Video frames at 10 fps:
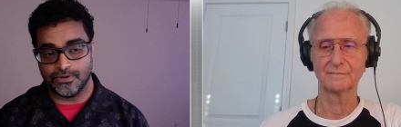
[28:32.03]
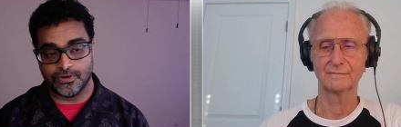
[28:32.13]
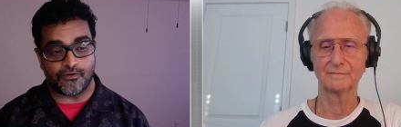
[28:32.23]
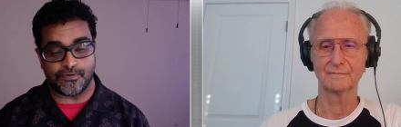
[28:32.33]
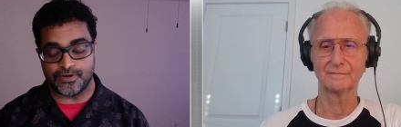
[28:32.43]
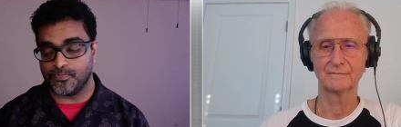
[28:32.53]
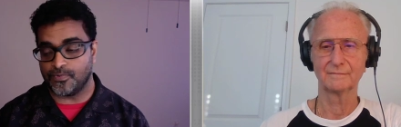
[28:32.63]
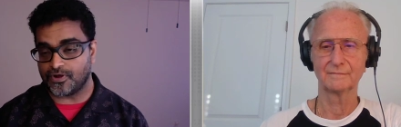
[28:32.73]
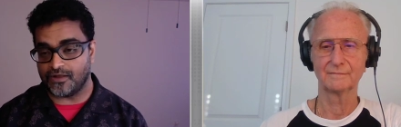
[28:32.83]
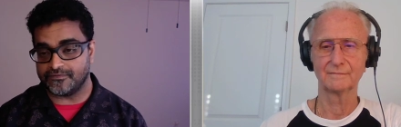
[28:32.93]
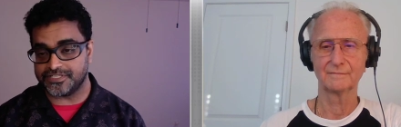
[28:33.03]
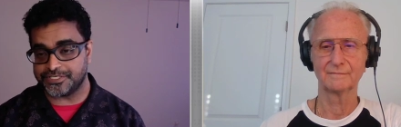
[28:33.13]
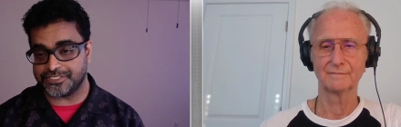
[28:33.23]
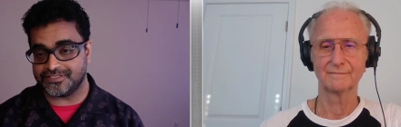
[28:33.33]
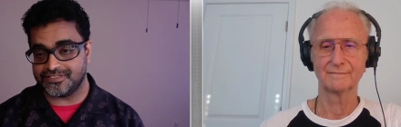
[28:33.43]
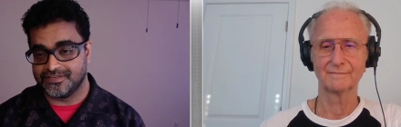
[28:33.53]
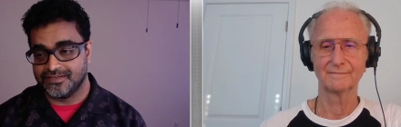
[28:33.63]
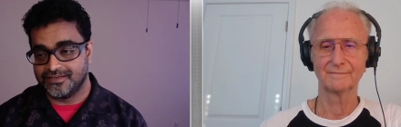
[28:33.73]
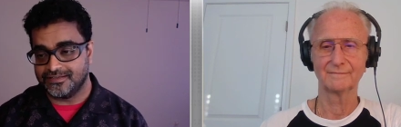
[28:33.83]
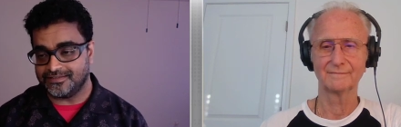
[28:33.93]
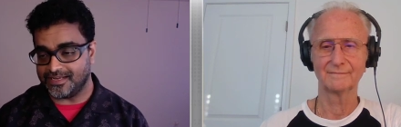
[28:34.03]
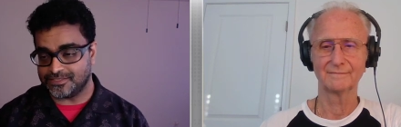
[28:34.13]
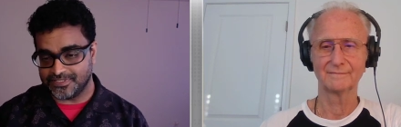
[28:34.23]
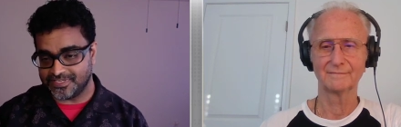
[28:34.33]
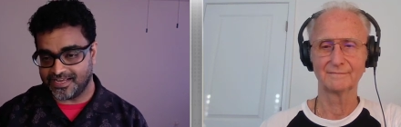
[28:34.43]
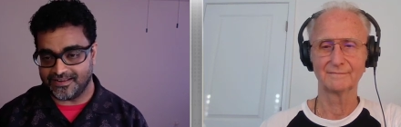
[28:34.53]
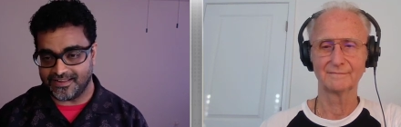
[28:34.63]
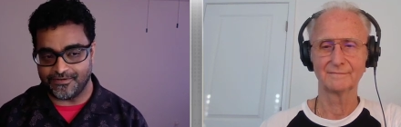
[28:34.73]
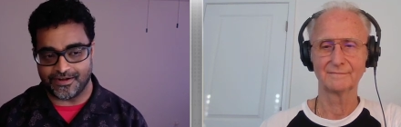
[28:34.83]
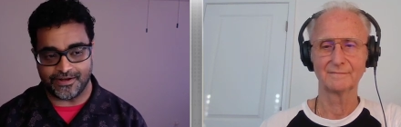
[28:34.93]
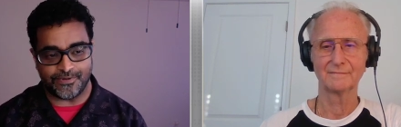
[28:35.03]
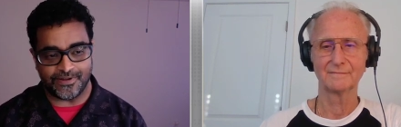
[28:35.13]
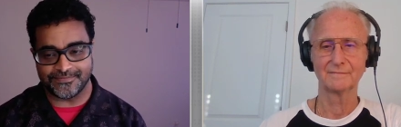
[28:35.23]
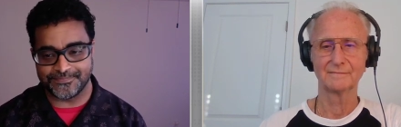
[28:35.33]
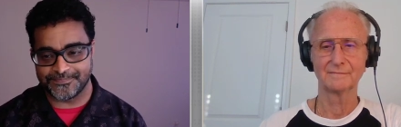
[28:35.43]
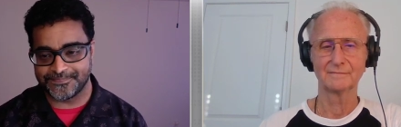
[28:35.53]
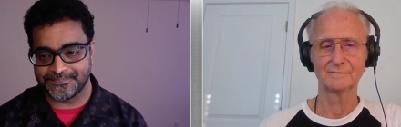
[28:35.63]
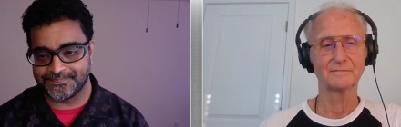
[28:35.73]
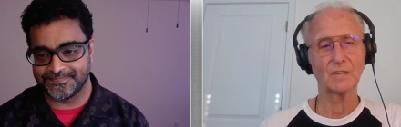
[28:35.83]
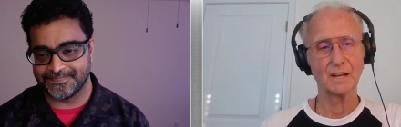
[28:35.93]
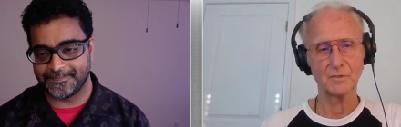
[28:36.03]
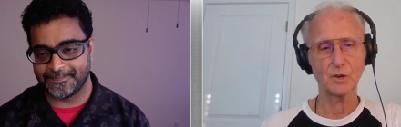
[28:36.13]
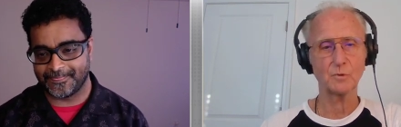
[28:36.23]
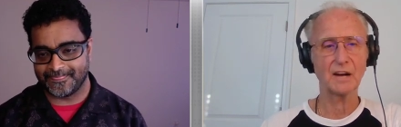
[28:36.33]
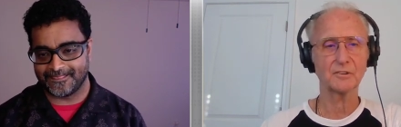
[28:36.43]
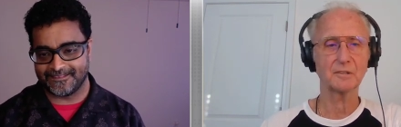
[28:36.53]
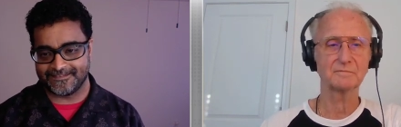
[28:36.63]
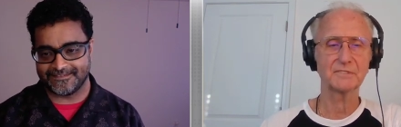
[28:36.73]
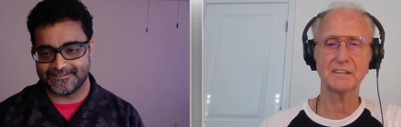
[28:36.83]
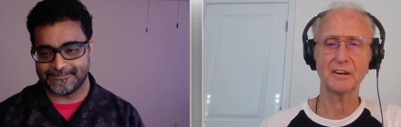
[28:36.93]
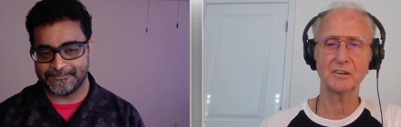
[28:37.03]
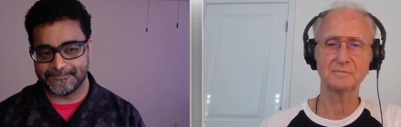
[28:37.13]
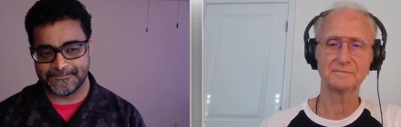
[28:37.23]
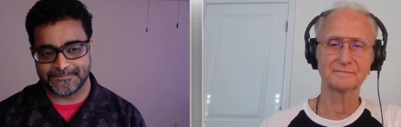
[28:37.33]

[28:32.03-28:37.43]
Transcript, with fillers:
Speaker 1: look forward to more conversations. Thanks once again. Have a great one.
Speaker 2: You're welcome. Take care.